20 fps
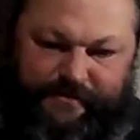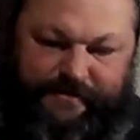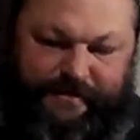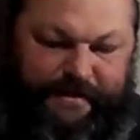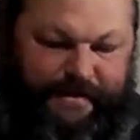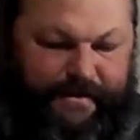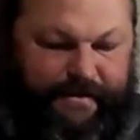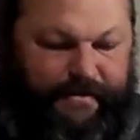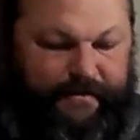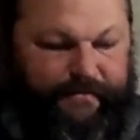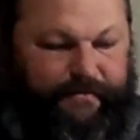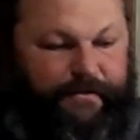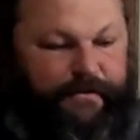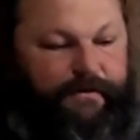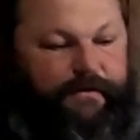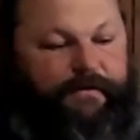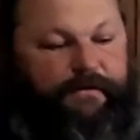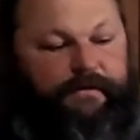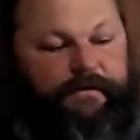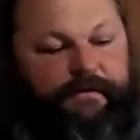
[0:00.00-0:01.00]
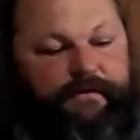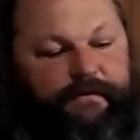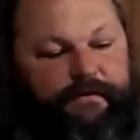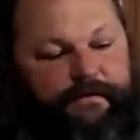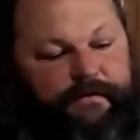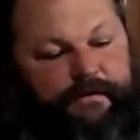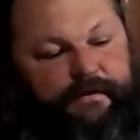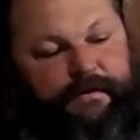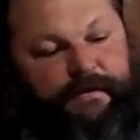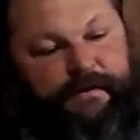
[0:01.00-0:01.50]
the end of a
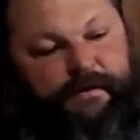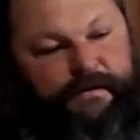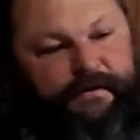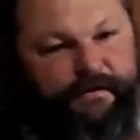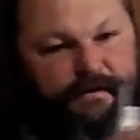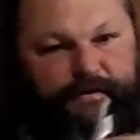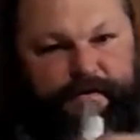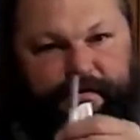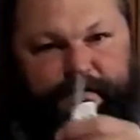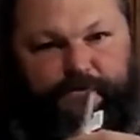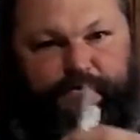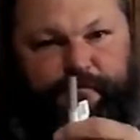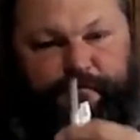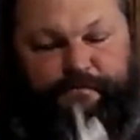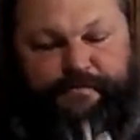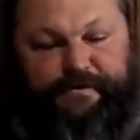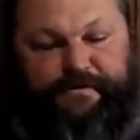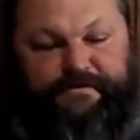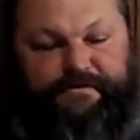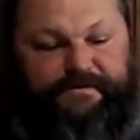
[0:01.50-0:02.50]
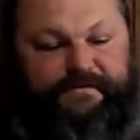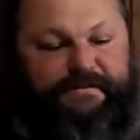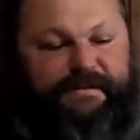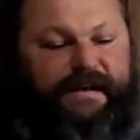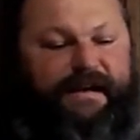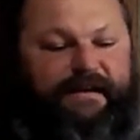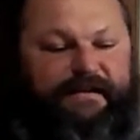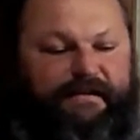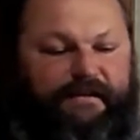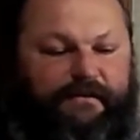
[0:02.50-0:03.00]
narrow piece of
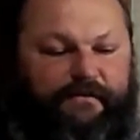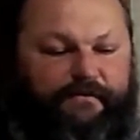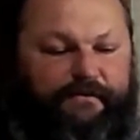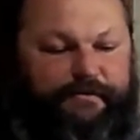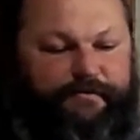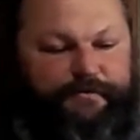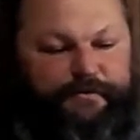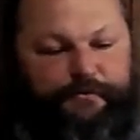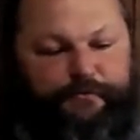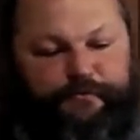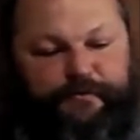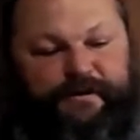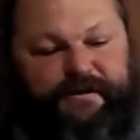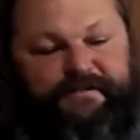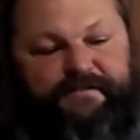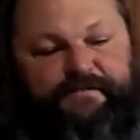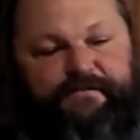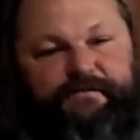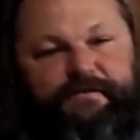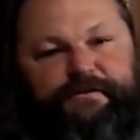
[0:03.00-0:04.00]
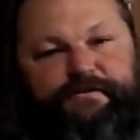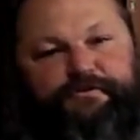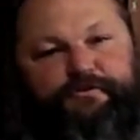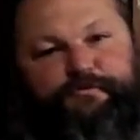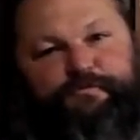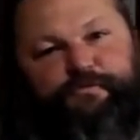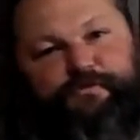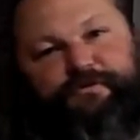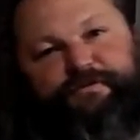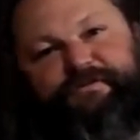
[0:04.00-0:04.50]
stock out with a drill press unless
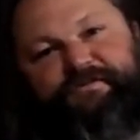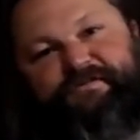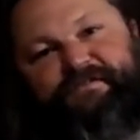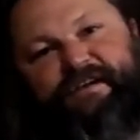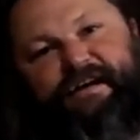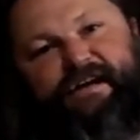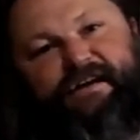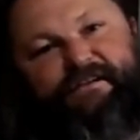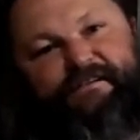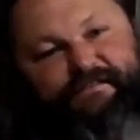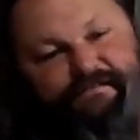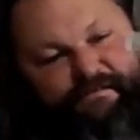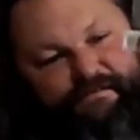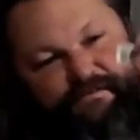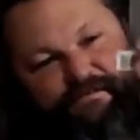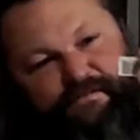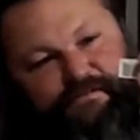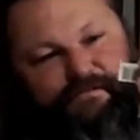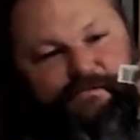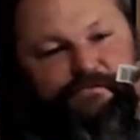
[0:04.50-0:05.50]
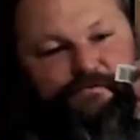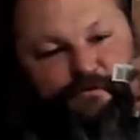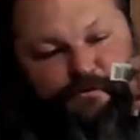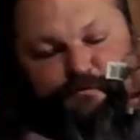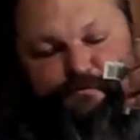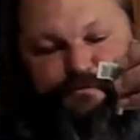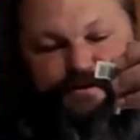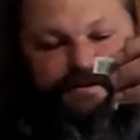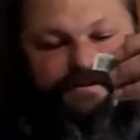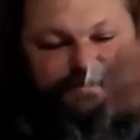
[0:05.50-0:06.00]
you put the stock into the
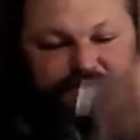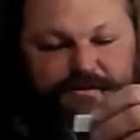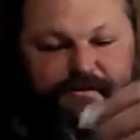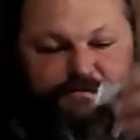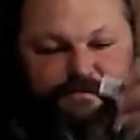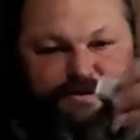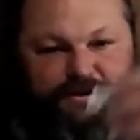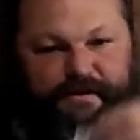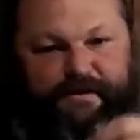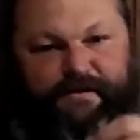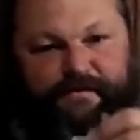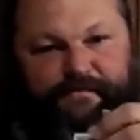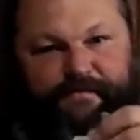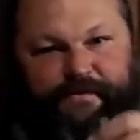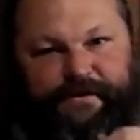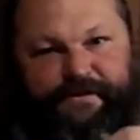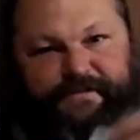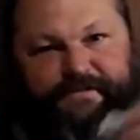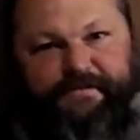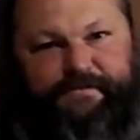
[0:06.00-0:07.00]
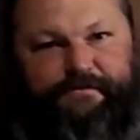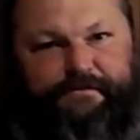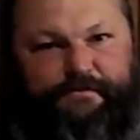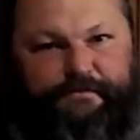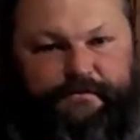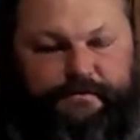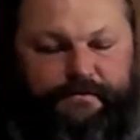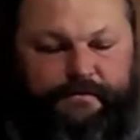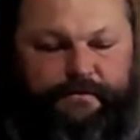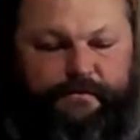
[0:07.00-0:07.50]
drill press and a bit in the vise.
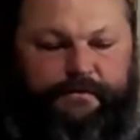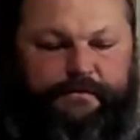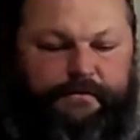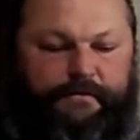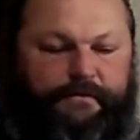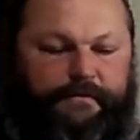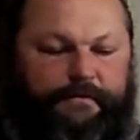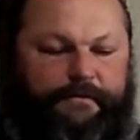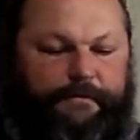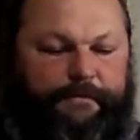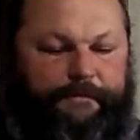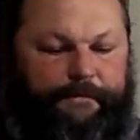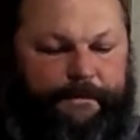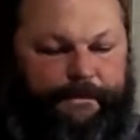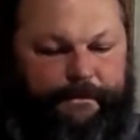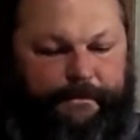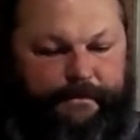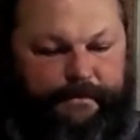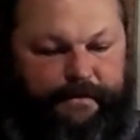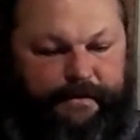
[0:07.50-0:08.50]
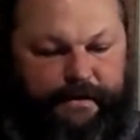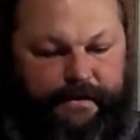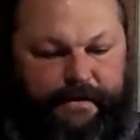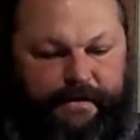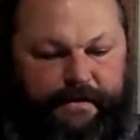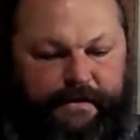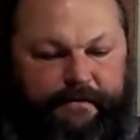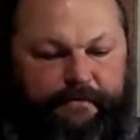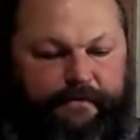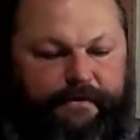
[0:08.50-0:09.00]

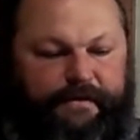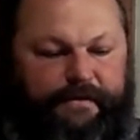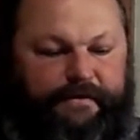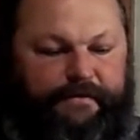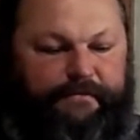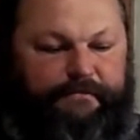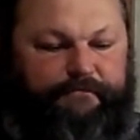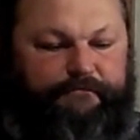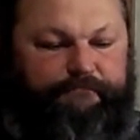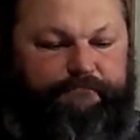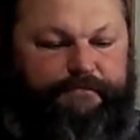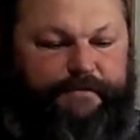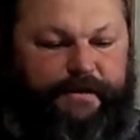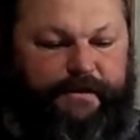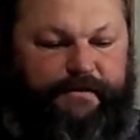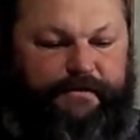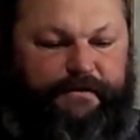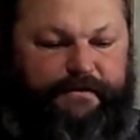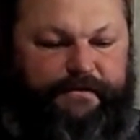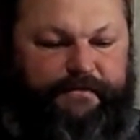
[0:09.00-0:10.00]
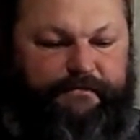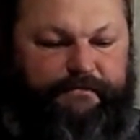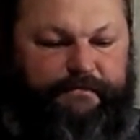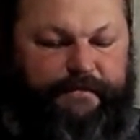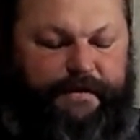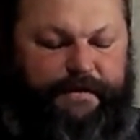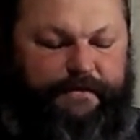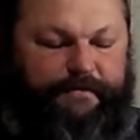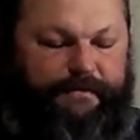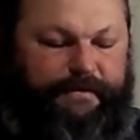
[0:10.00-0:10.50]
I want to call it,
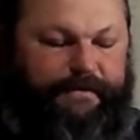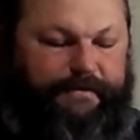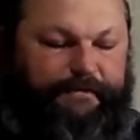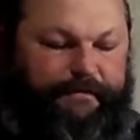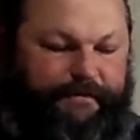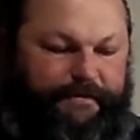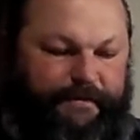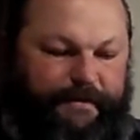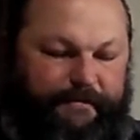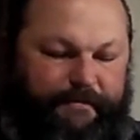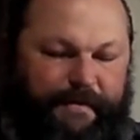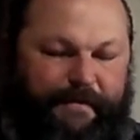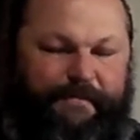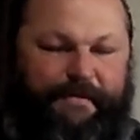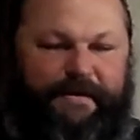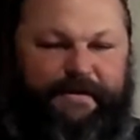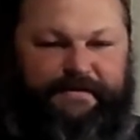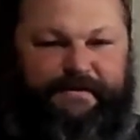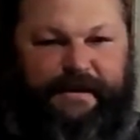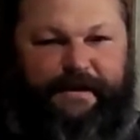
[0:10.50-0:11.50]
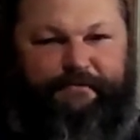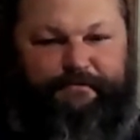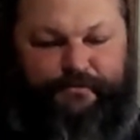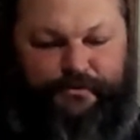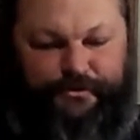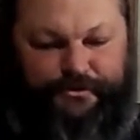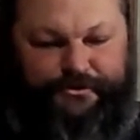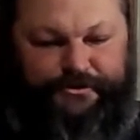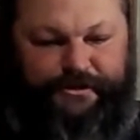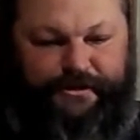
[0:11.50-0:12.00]
well, maybe it's not
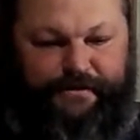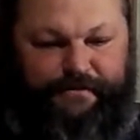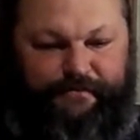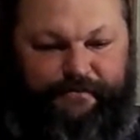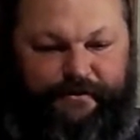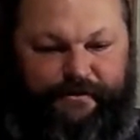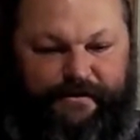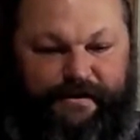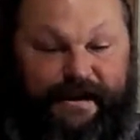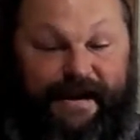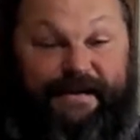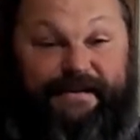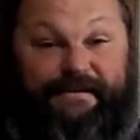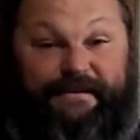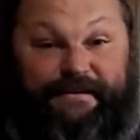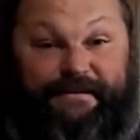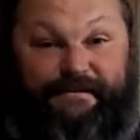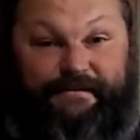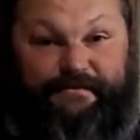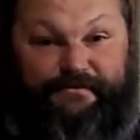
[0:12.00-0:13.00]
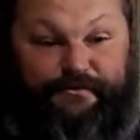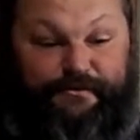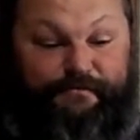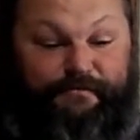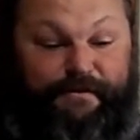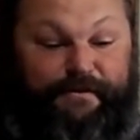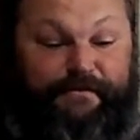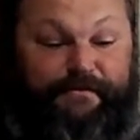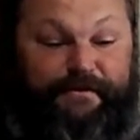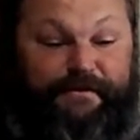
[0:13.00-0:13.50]
bullshit, but I did it. So
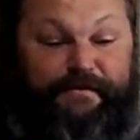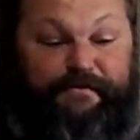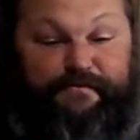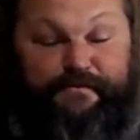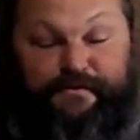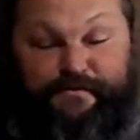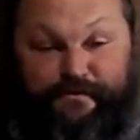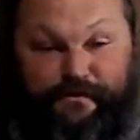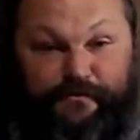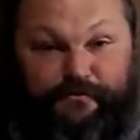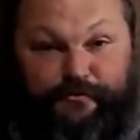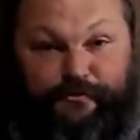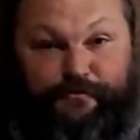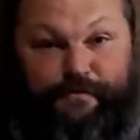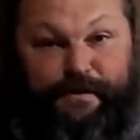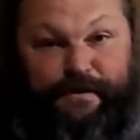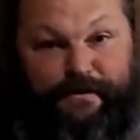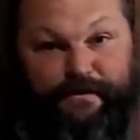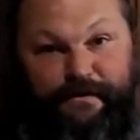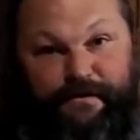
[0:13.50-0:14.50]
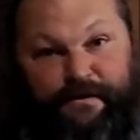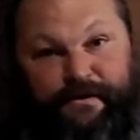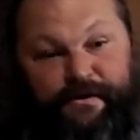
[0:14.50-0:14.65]
apparently if you don't know better,